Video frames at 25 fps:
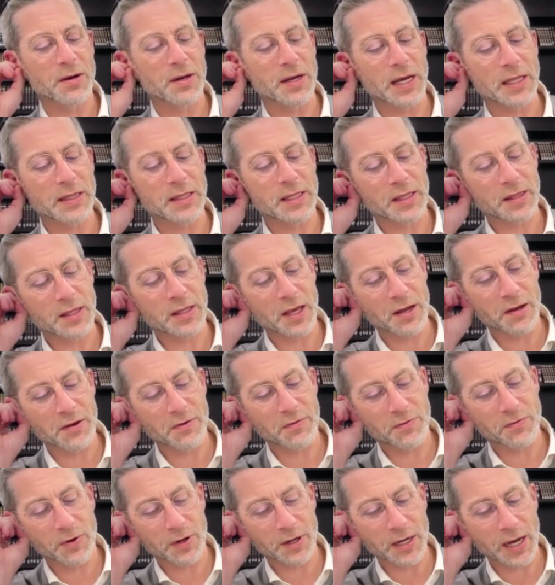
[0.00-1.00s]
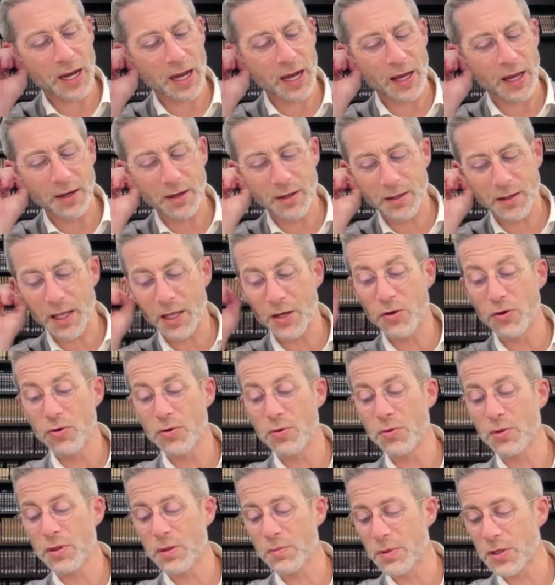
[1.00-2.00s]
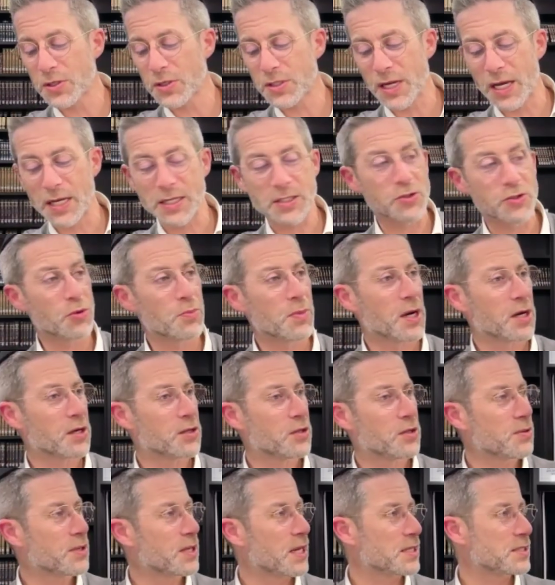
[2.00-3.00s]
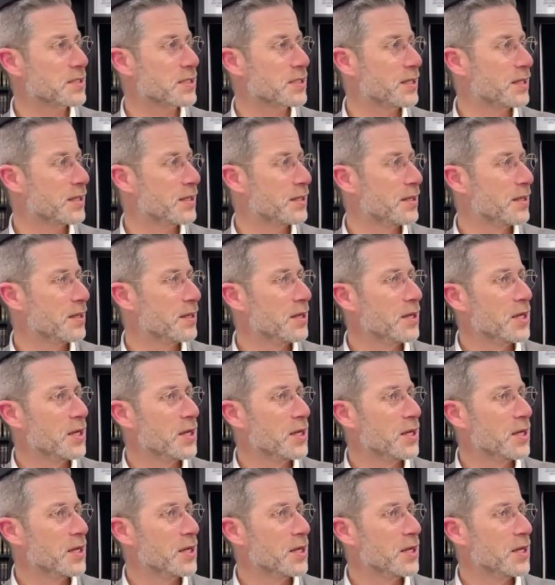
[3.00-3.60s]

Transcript: Not that they forgot. They knew the Mishnah has no machlokas in it.